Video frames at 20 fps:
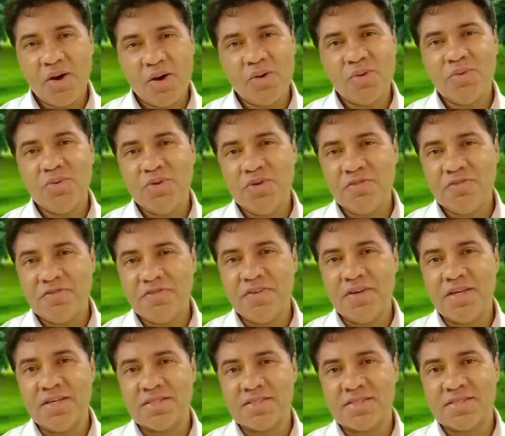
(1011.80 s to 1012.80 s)
how you
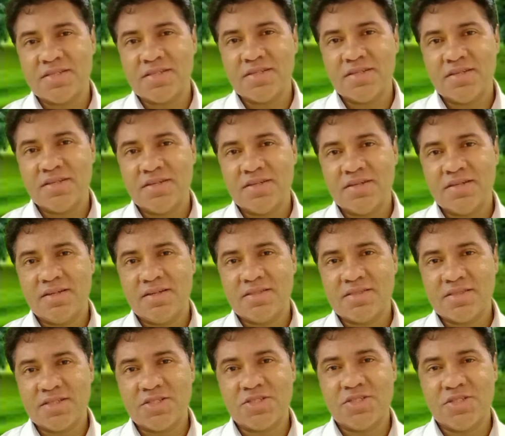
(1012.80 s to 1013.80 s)
faced
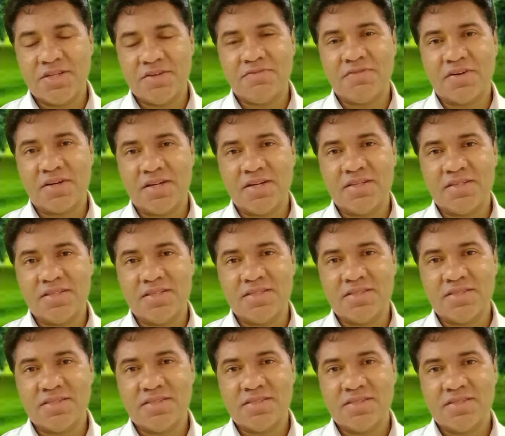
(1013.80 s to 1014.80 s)
such
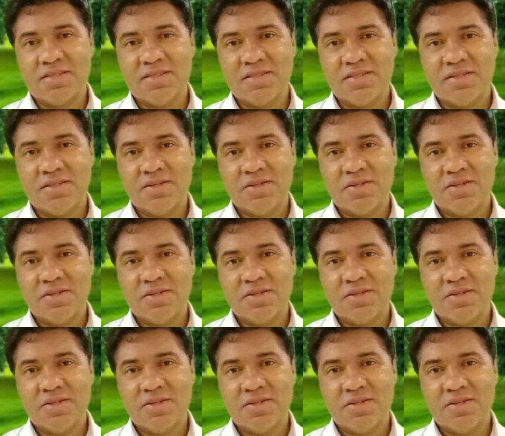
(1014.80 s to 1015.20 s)
difficulties.